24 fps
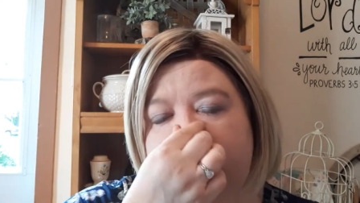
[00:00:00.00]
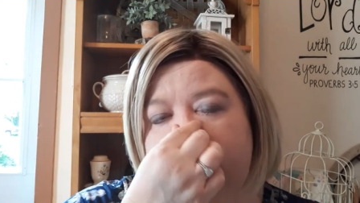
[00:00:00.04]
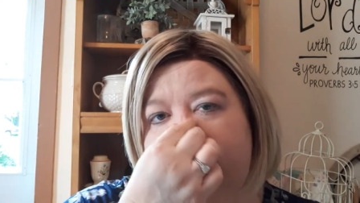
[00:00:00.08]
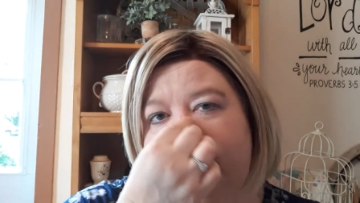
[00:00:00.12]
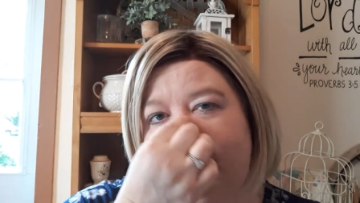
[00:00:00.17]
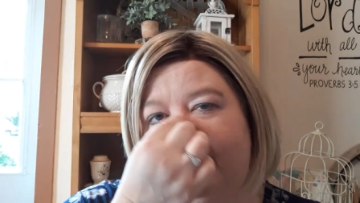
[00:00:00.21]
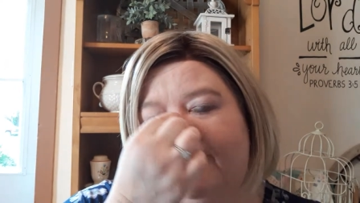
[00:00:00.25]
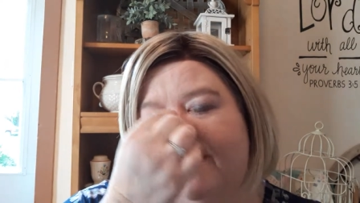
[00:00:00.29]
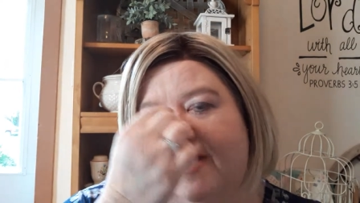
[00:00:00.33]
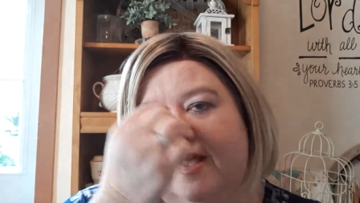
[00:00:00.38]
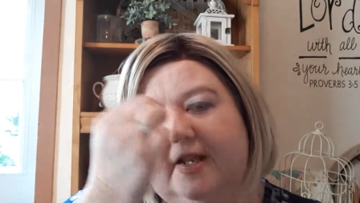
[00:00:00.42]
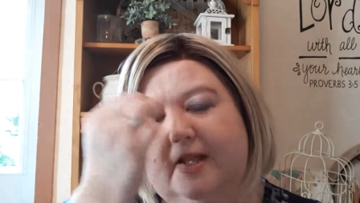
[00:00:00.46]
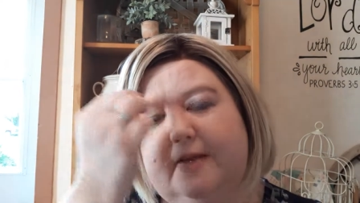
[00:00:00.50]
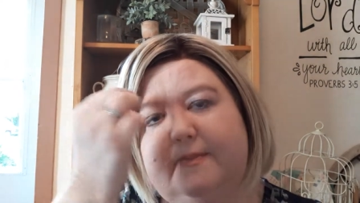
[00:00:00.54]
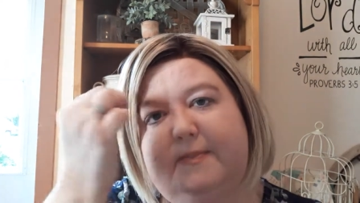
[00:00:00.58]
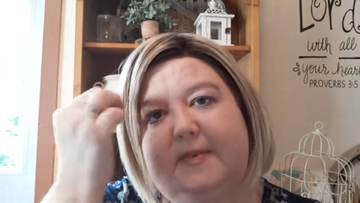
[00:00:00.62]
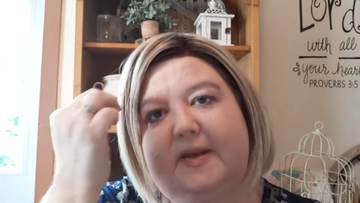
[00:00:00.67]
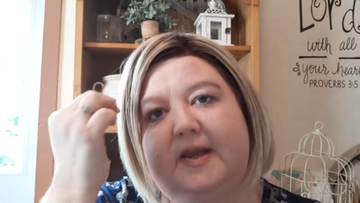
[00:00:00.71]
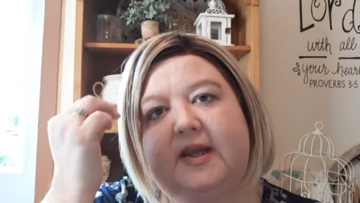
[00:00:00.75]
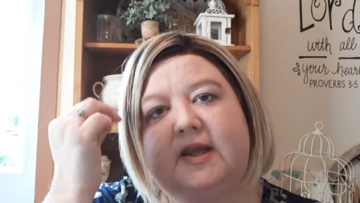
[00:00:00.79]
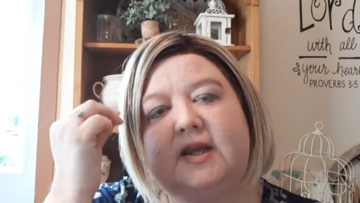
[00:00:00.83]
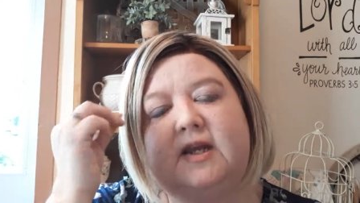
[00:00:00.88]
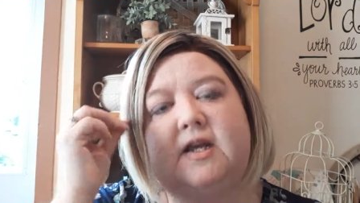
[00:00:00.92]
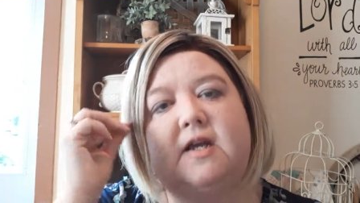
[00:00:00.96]

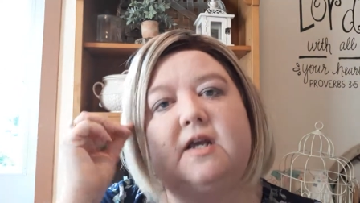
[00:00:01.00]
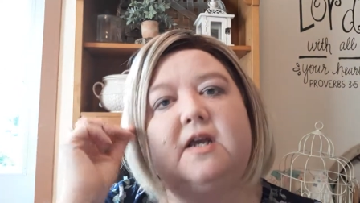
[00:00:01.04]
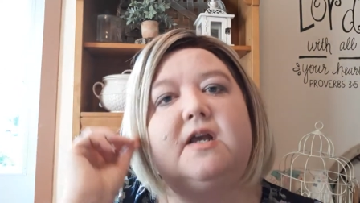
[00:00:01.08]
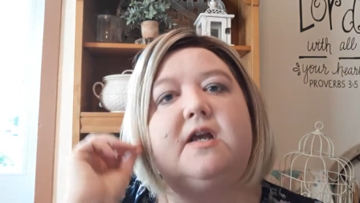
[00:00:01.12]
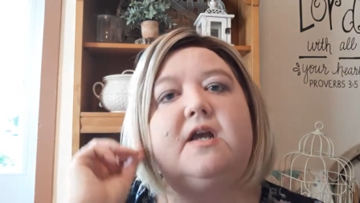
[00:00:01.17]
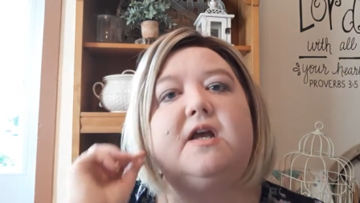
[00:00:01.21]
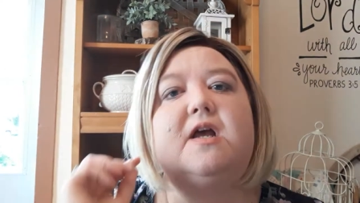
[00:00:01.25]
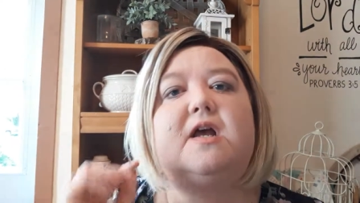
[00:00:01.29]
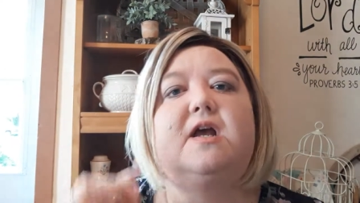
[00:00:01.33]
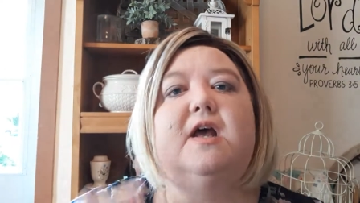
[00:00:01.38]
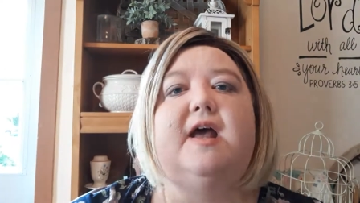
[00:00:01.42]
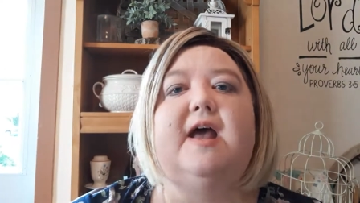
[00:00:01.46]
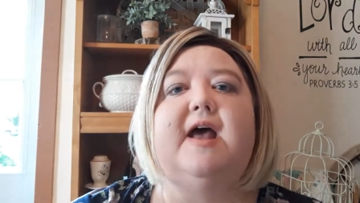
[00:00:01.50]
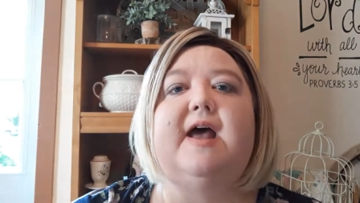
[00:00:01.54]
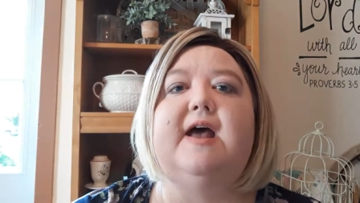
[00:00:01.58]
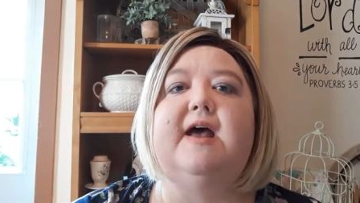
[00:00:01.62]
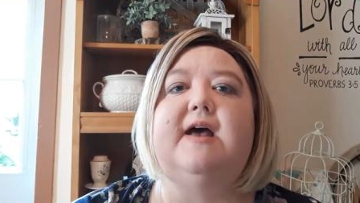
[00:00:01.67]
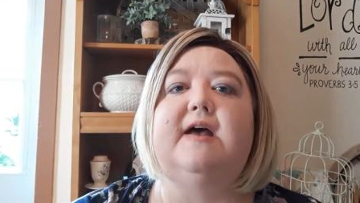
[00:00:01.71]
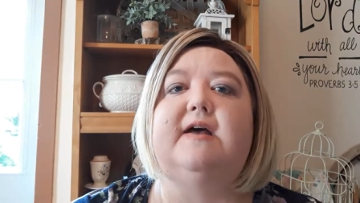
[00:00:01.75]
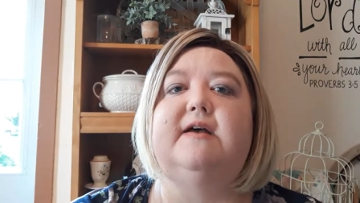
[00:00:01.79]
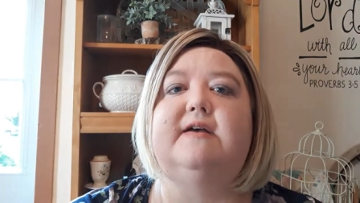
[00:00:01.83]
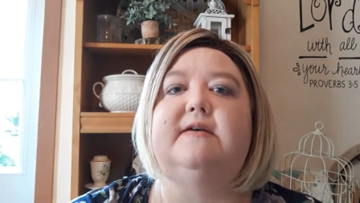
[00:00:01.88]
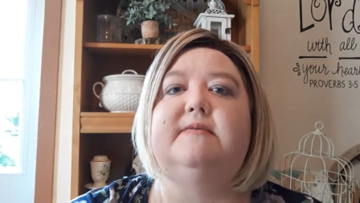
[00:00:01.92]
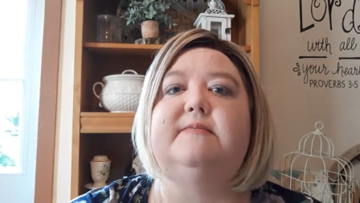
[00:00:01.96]
developing
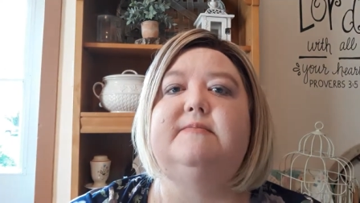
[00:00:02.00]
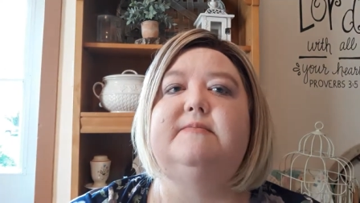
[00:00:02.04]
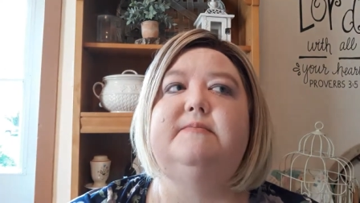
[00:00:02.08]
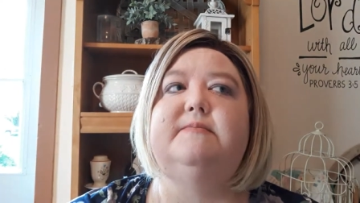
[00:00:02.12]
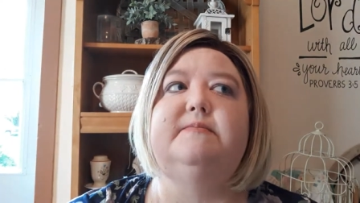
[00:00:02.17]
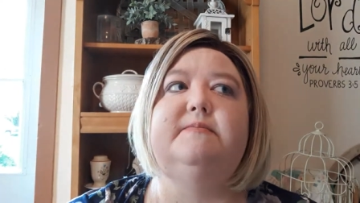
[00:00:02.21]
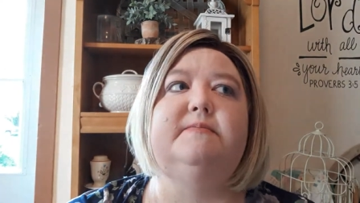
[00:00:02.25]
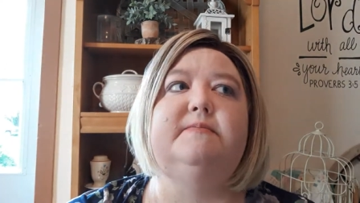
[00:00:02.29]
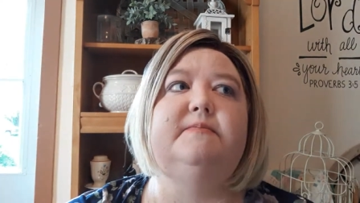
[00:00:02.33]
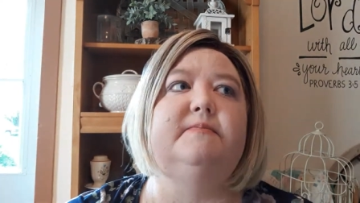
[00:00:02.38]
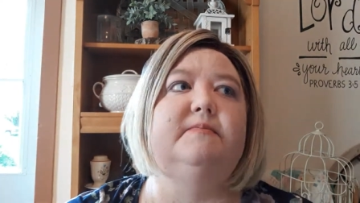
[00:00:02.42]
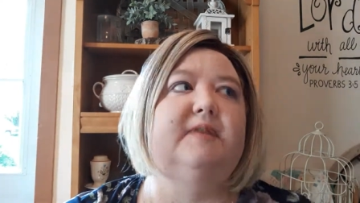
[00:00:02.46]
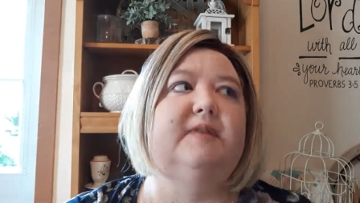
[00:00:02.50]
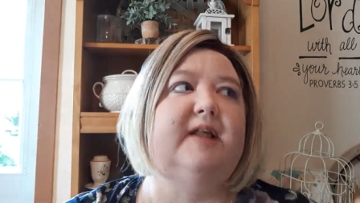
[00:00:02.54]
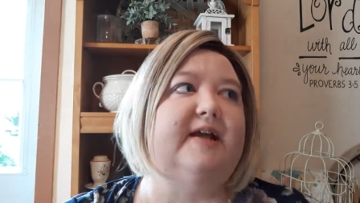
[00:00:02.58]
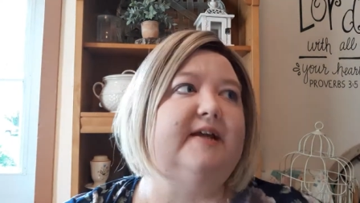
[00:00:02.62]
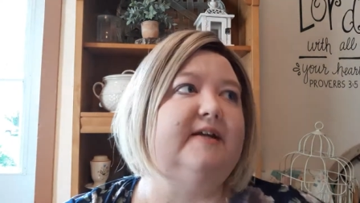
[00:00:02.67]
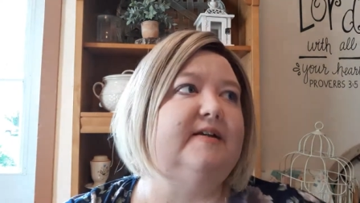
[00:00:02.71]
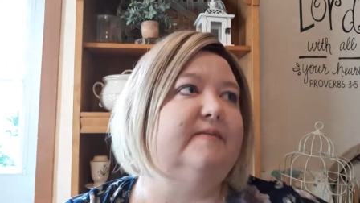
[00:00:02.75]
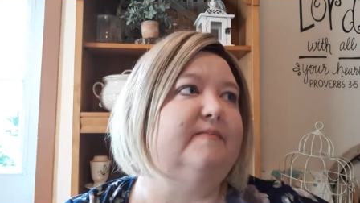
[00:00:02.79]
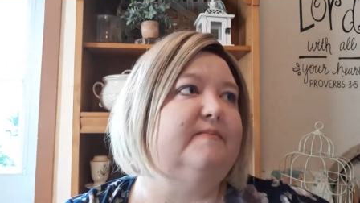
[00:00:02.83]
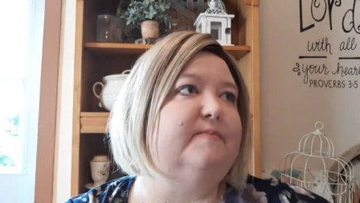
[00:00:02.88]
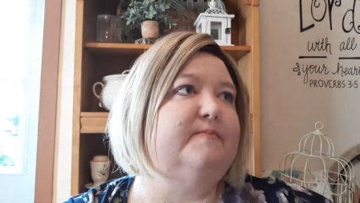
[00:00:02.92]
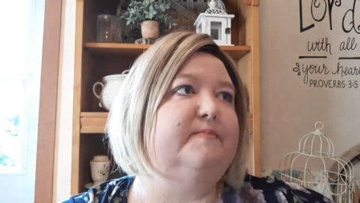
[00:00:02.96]
uh, like